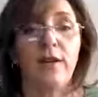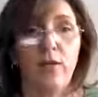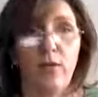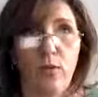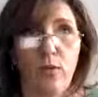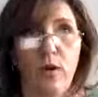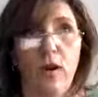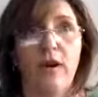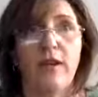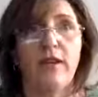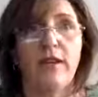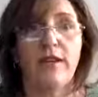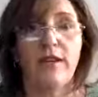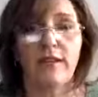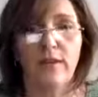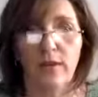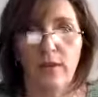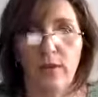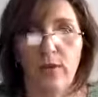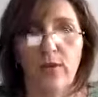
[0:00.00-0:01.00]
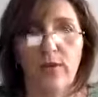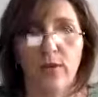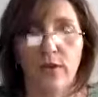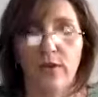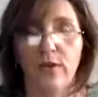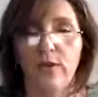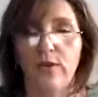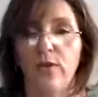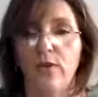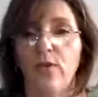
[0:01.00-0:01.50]
walking though you
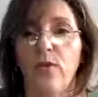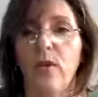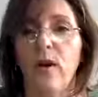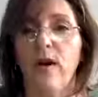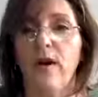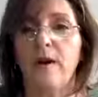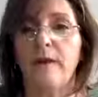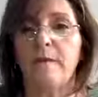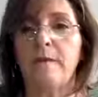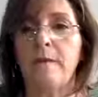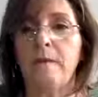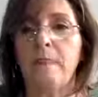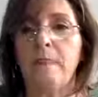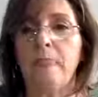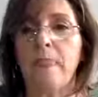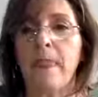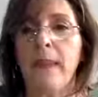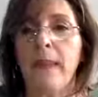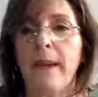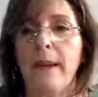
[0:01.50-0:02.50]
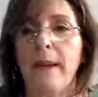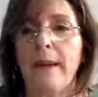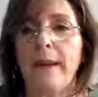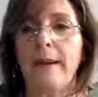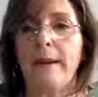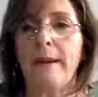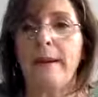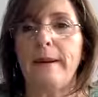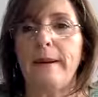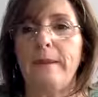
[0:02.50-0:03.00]
know your walk.
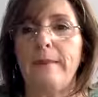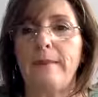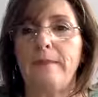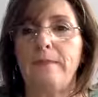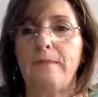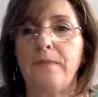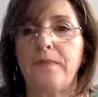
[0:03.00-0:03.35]
Um,